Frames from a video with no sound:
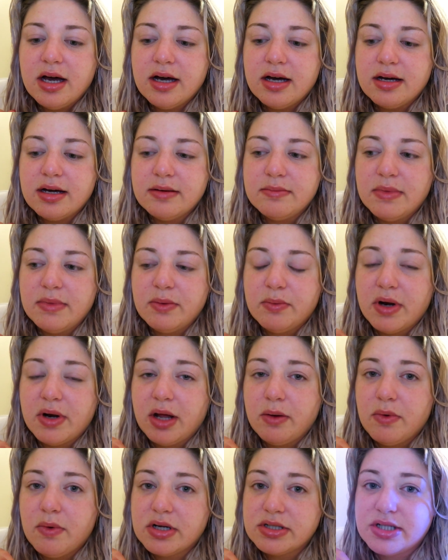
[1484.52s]

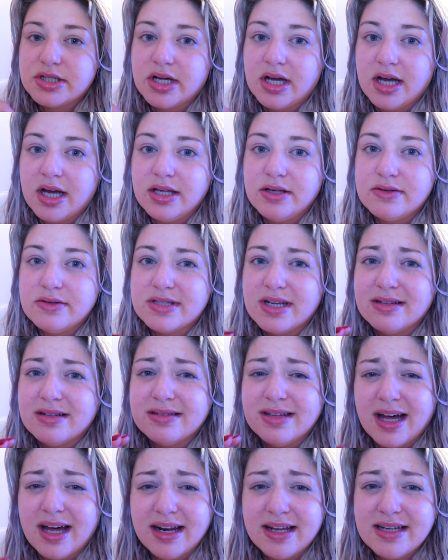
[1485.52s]
When I wash it, I use a
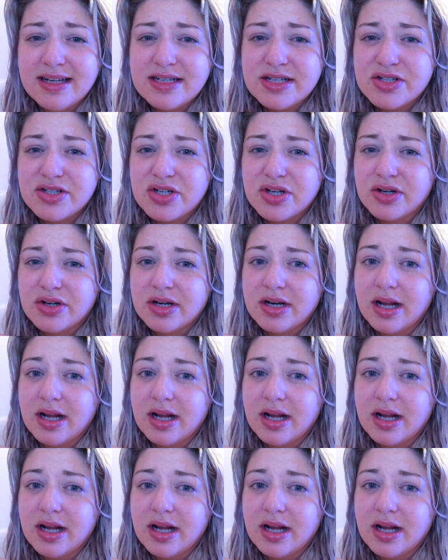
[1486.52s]
lot of conditioner,